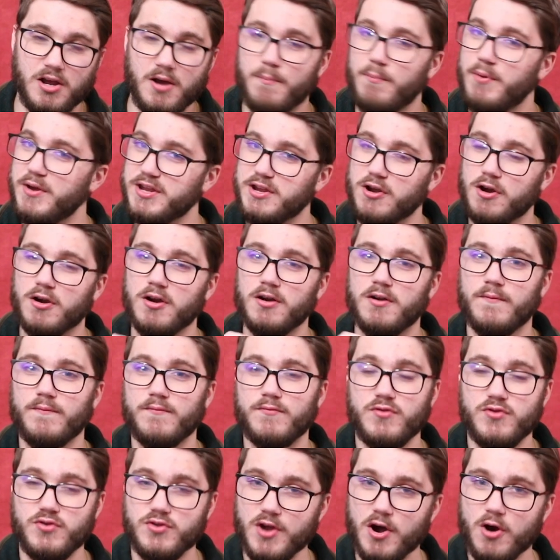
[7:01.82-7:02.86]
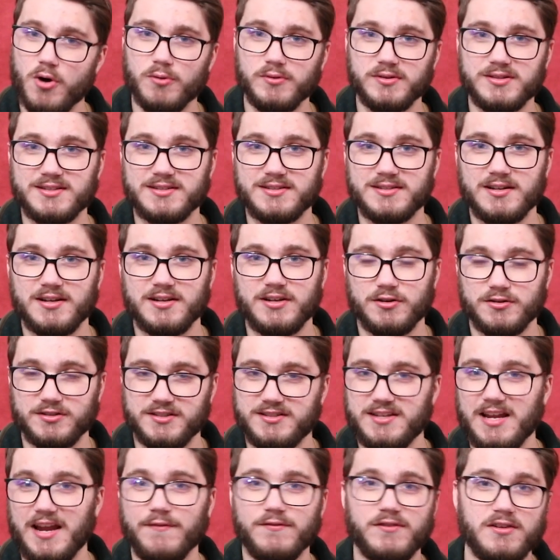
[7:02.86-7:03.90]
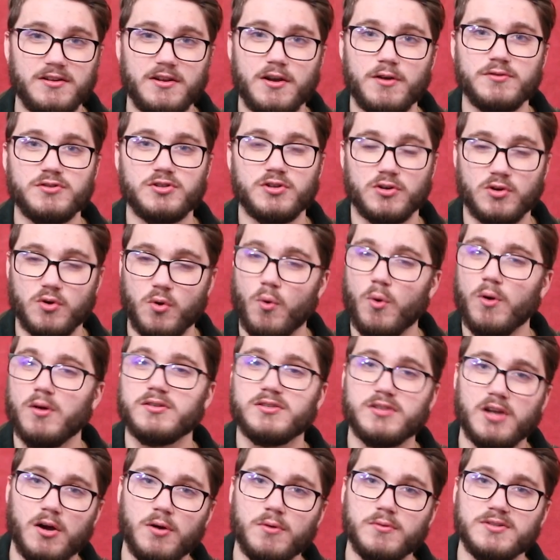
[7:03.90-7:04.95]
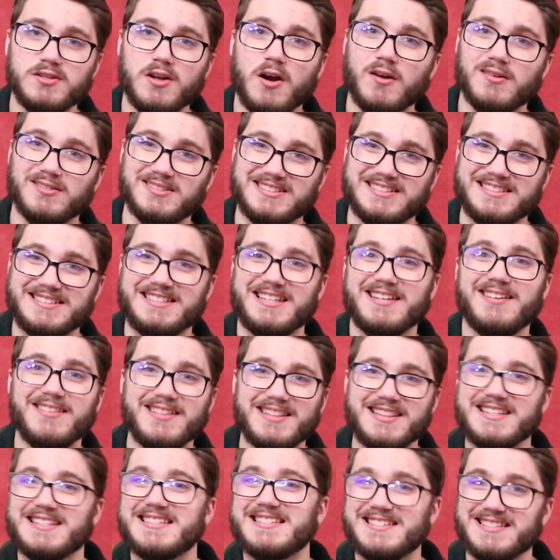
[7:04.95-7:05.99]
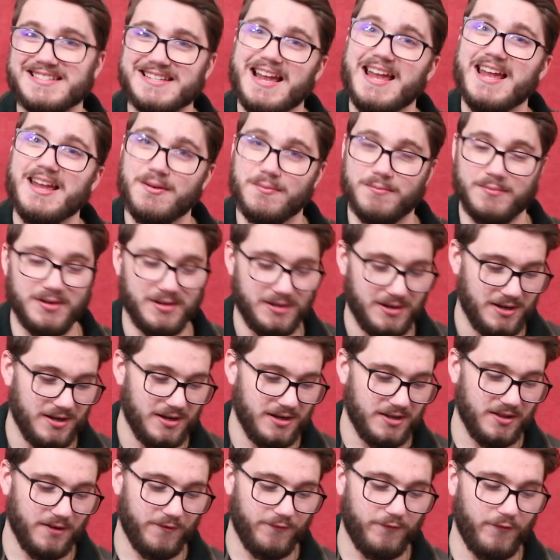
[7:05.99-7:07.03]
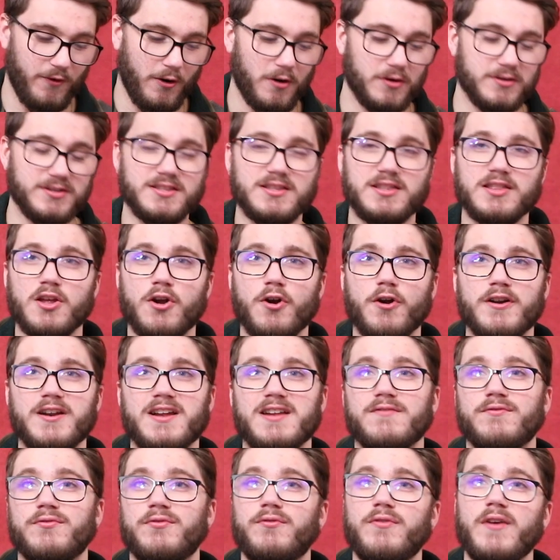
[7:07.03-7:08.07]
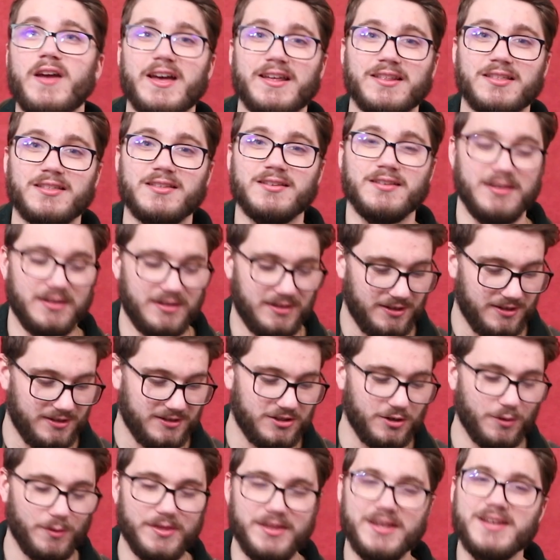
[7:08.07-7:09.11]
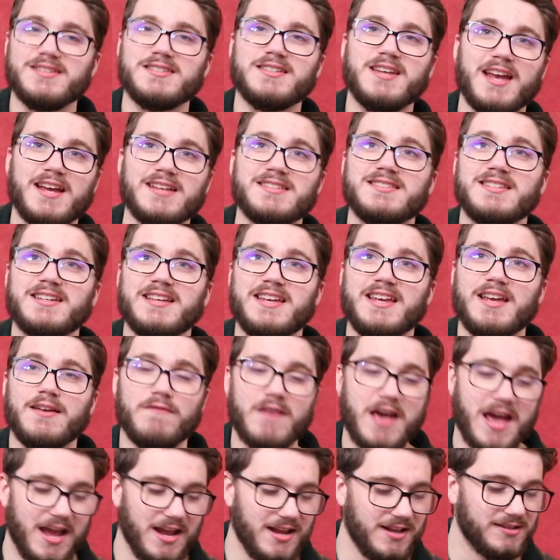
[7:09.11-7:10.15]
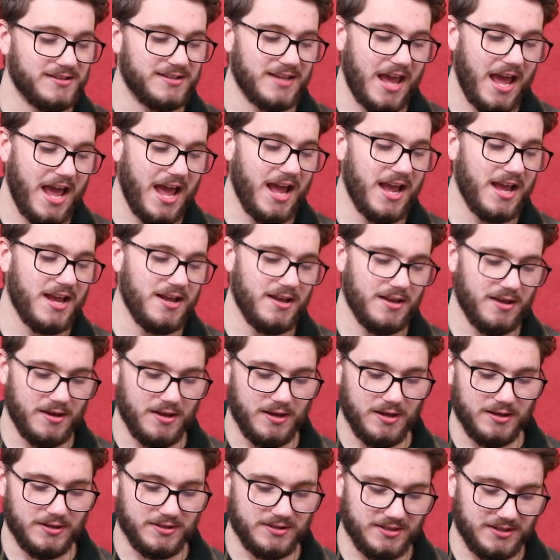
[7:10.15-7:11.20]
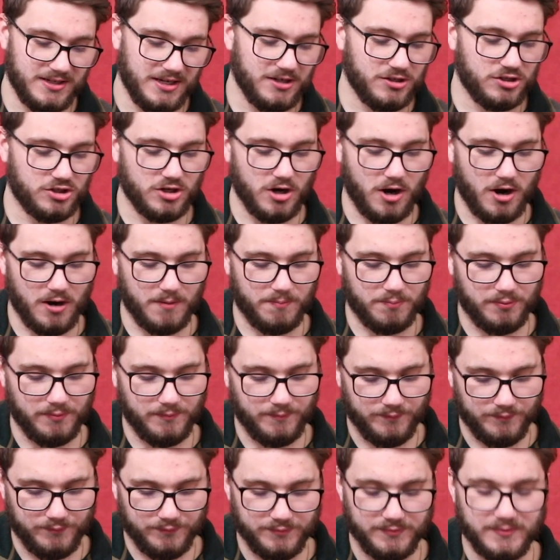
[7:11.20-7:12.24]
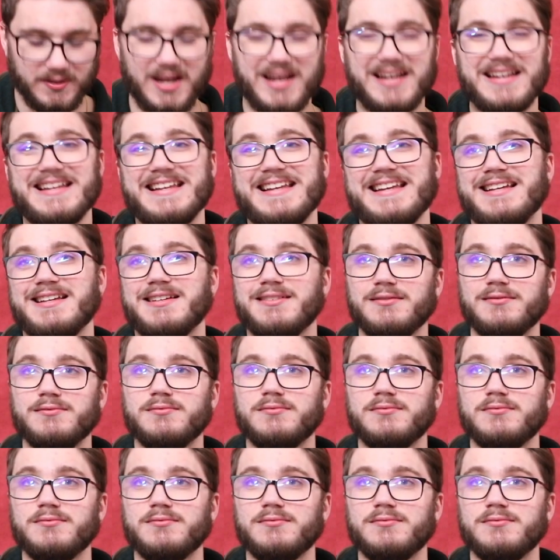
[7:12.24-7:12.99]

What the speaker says: But your notes, your safety notes, your chord tones are still the same. The first, third, and fifth. So in this case, in the key of A, it's A, C sharp, and E.